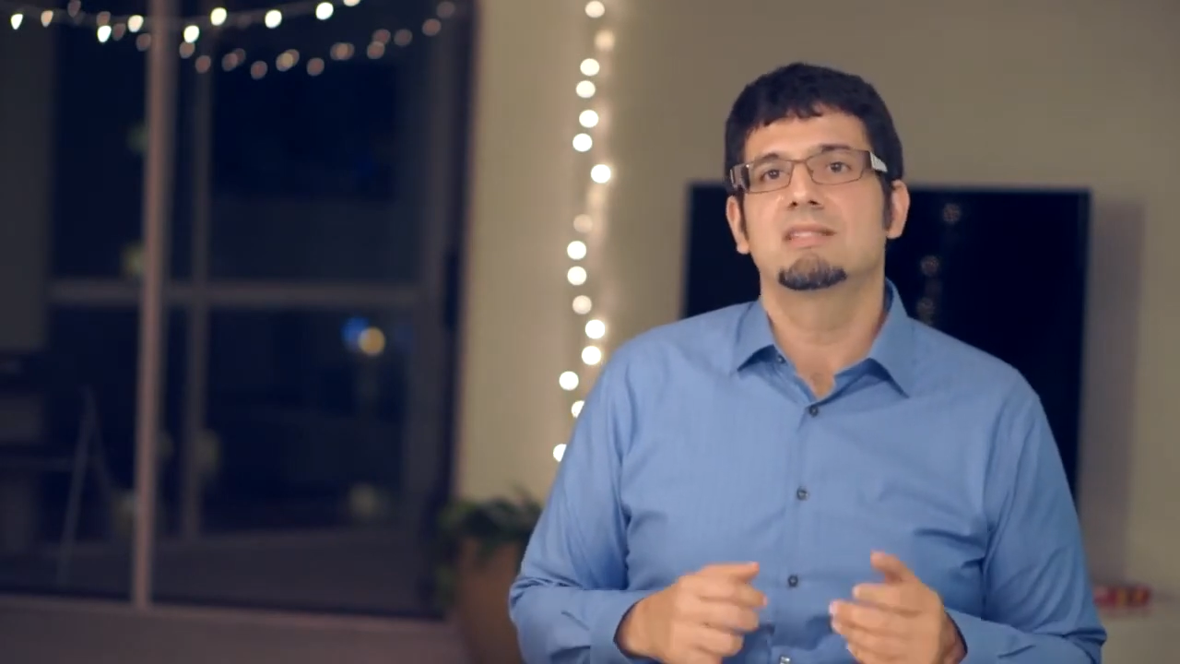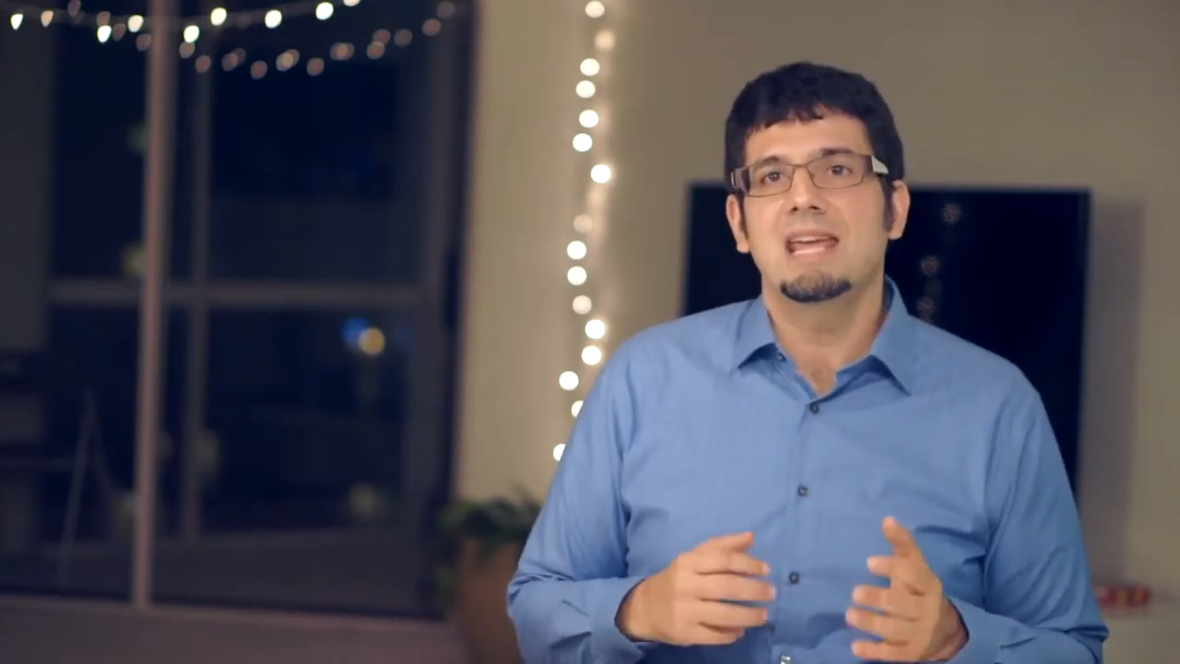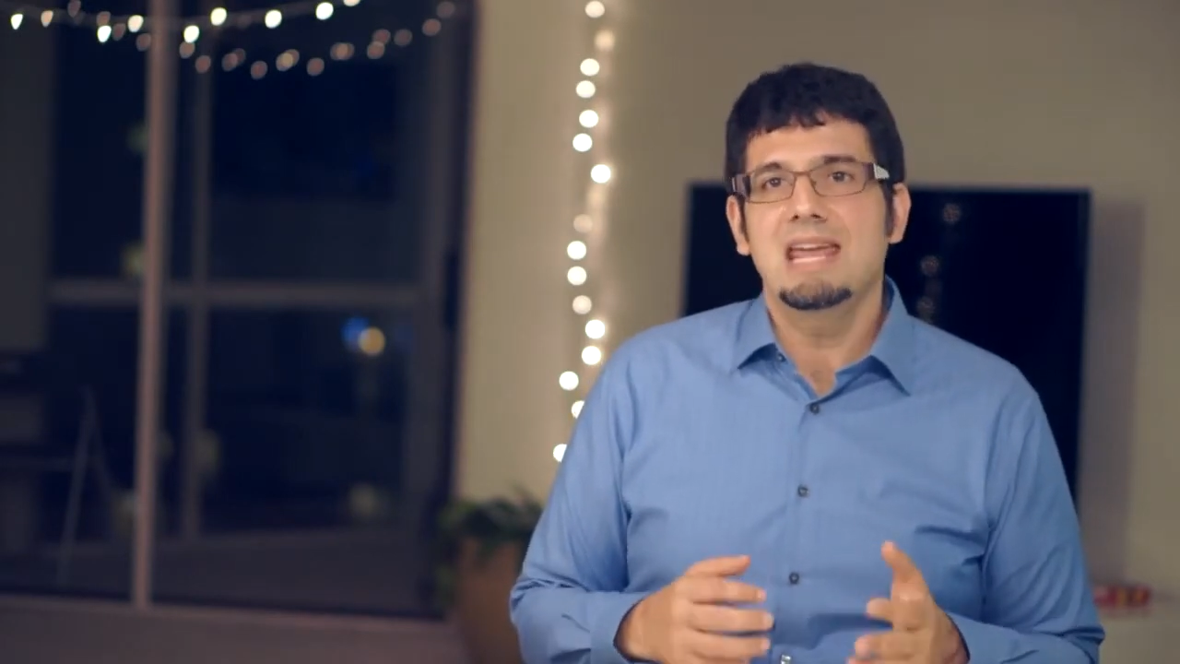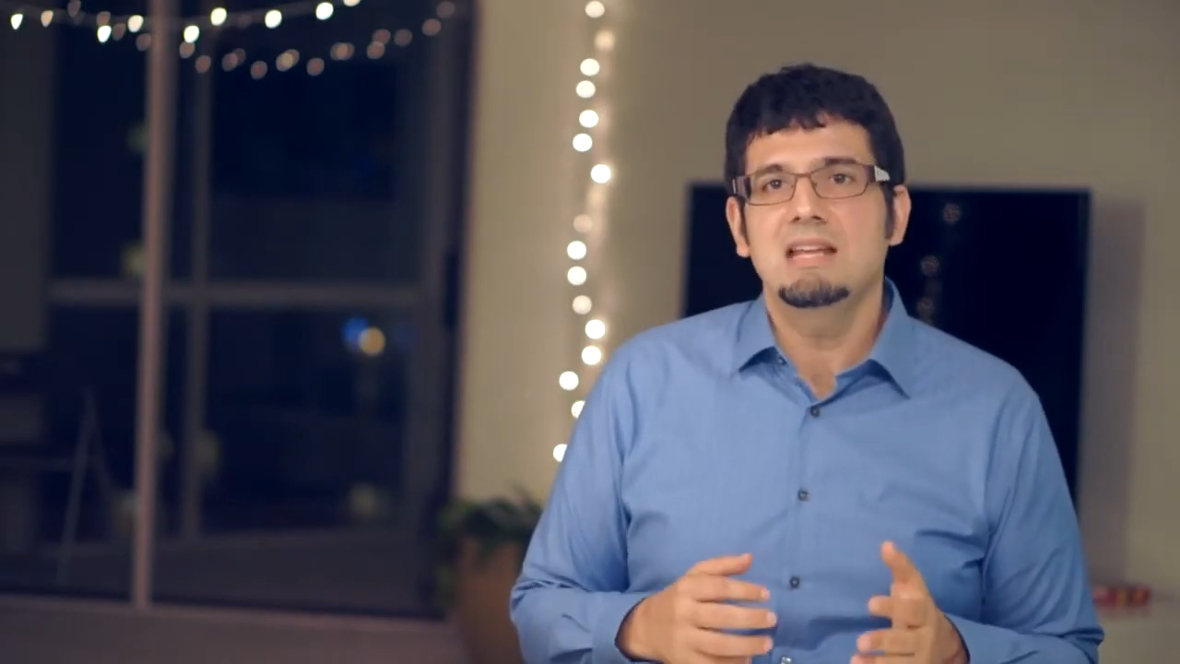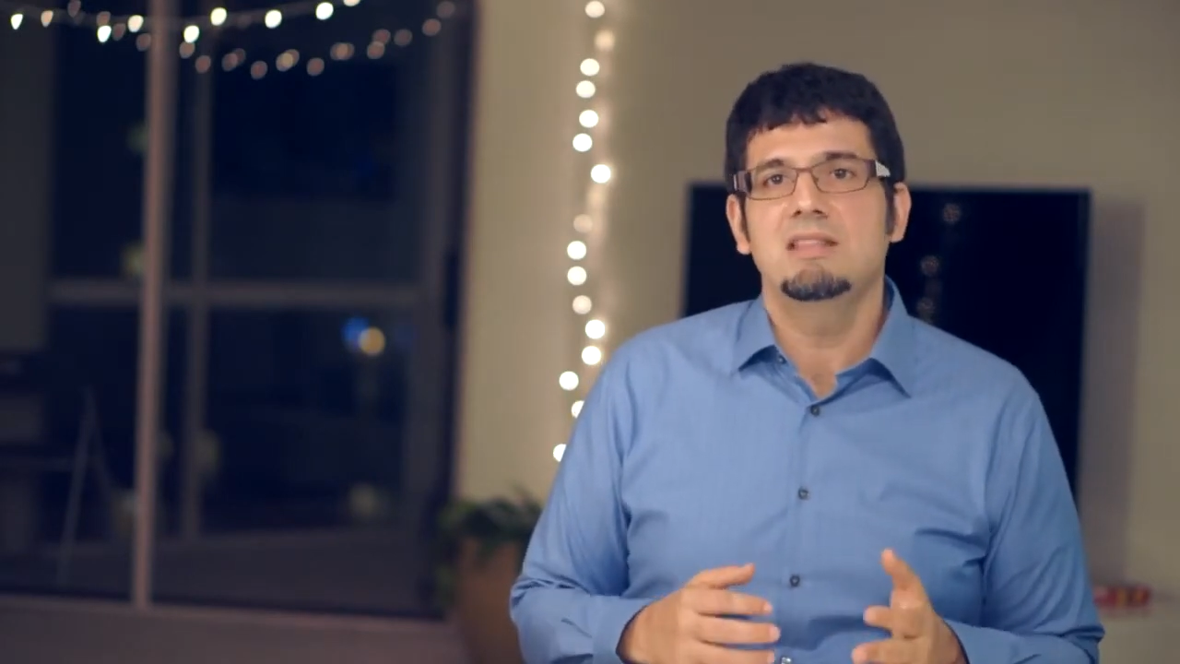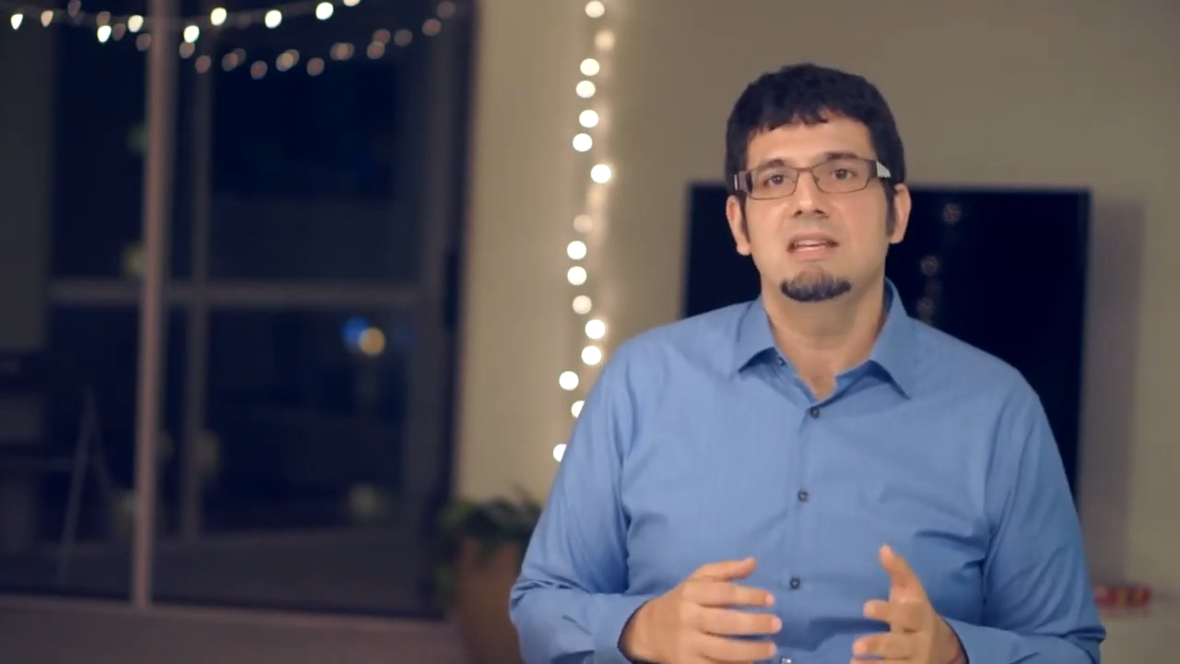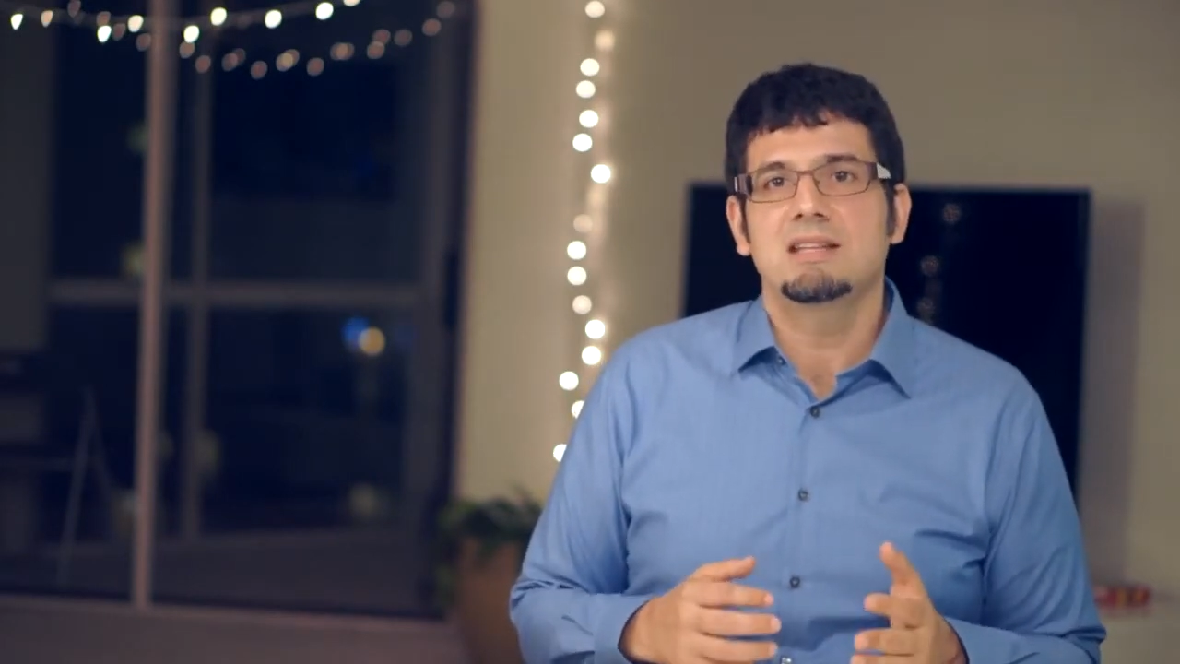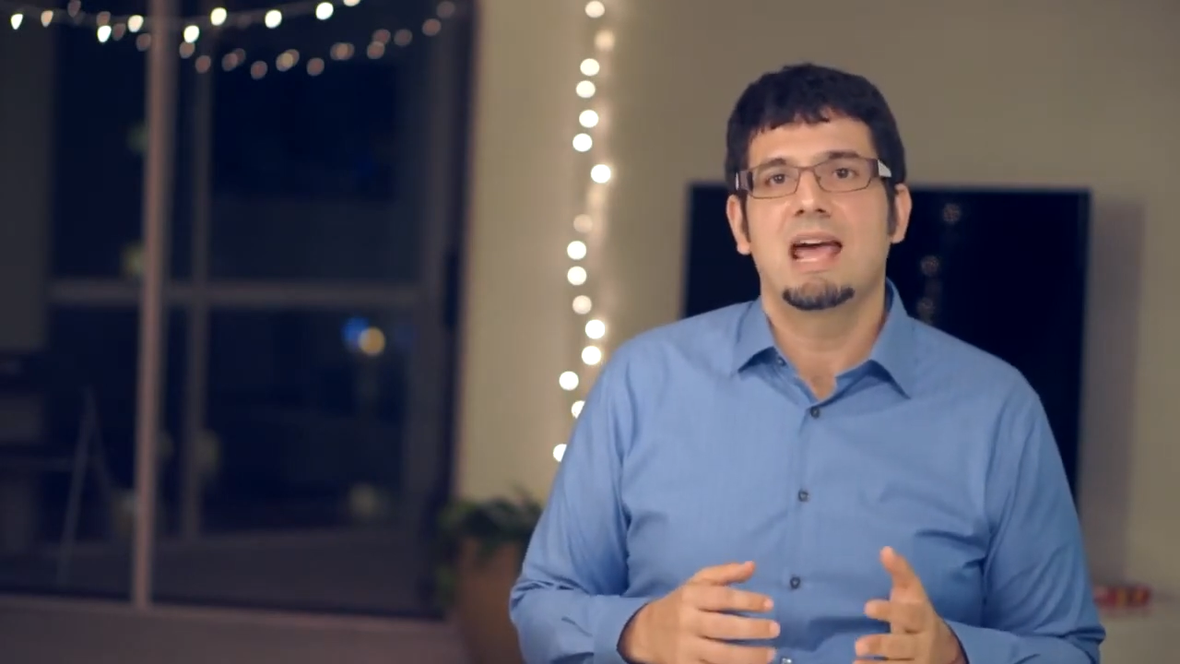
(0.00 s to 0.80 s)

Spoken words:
take these